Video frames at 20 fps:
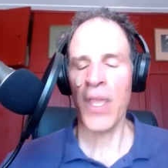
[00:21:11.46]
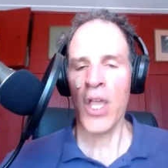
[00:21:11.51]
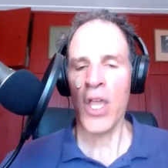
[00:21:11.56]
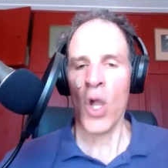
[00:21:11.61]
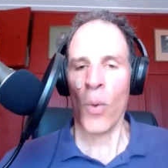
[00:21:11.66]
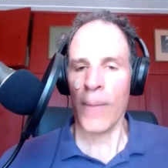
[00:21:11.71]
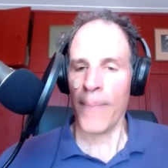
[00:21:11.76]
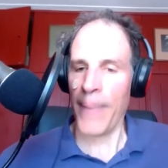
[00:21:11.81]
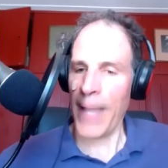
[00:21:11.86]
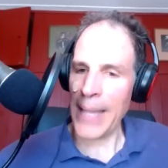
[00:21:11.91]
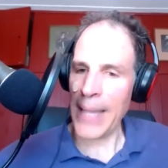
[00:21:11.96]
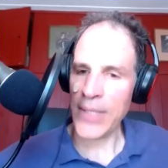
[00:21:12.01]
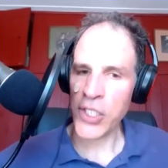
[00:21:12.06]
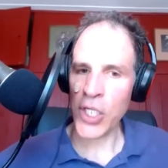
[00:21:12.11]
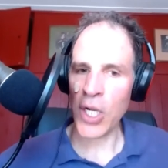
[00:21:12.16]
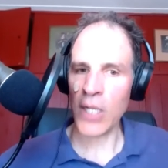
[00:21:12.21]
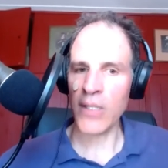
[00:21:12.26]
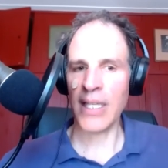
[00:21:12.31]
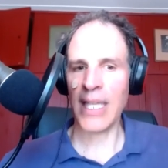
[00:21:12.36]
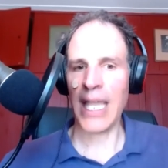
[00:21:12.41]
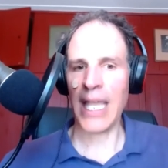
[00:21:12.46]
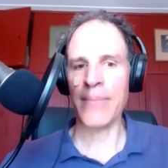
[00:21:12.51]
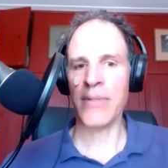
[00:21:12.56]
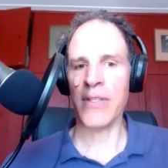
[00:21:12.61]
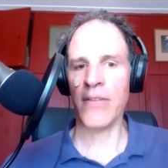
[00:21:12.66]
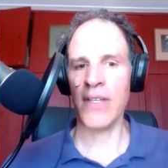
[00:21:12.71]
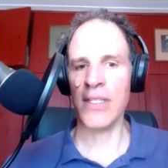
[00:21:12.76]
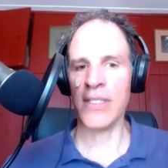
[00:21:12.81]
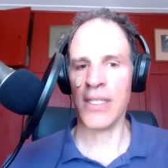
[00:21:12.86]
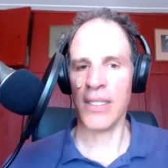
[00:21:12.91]
when Pam and Charlie came
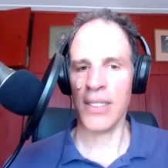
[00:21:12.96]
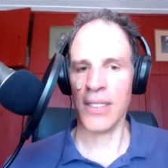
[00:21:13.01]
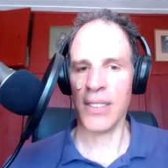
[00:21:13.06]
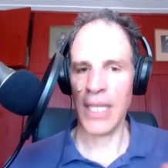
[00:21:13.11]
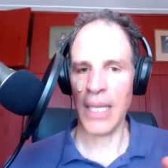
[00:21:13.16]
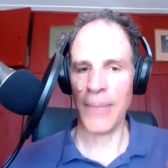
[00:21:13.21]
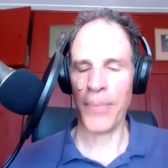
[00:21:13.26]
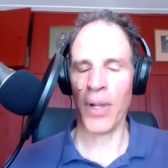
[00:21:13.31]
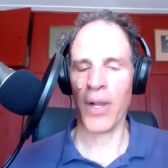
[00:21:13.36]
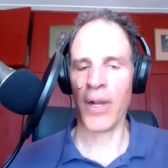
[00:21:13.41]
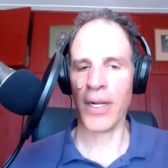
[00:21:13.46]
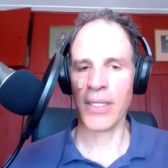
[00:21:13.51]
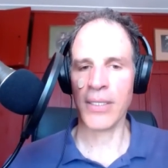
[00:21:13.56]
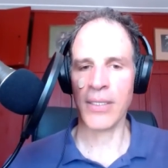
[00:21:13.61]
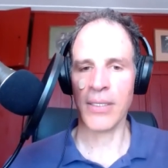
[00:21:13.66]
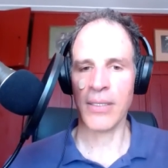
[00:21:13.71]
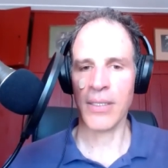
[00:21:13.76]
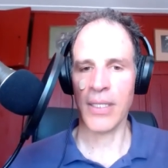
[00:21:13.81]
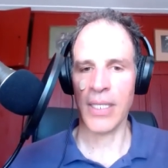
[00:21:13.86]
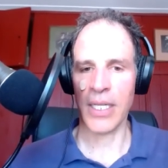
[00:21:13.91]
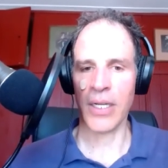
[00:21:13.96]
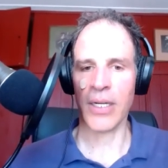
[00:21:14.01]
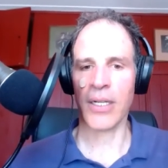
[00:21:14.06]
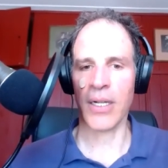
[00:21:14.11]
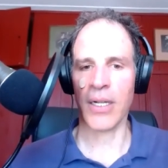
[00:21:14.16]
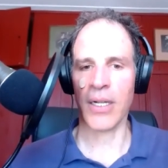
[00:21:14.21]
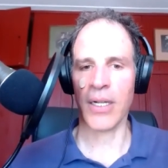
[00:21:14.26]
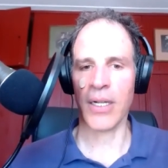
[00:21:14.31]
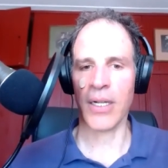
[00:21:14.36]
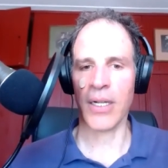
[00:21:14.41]
to visit, they parked their
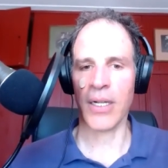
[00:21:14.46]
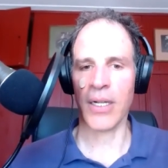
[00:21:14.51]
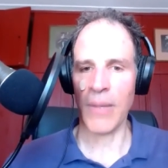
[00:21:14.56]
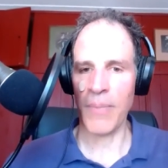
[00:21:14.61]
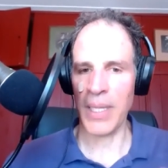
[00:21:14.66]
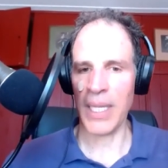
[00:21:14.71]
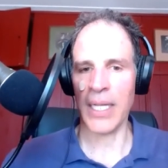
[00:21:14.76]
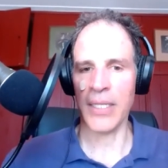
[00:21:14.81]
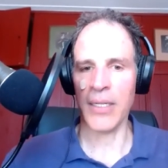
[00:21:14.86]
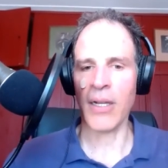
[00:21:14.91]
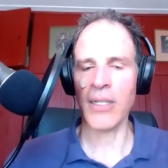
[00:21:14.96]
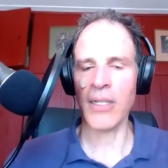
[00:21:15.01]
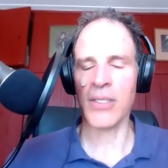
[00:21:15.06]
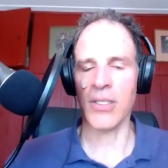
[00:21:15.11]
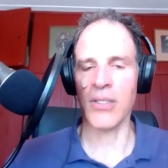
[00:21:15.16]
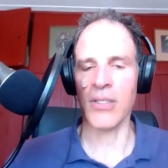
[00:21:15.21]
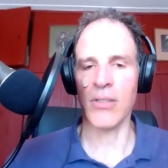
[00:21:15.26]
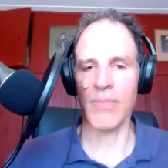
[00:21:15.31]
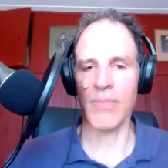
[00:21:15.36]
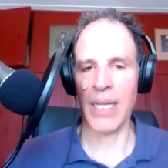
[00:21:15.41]
car right behind our two,